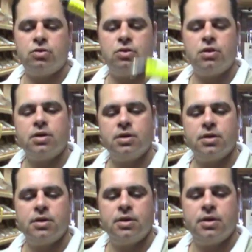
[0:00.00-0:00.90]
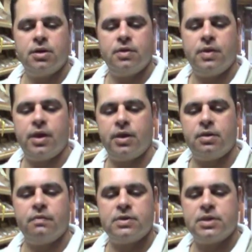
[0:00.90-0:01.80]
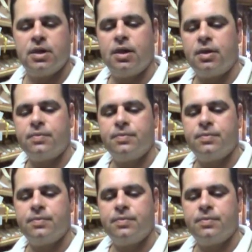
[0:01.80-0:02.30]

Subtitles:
hole in the head of the cigar.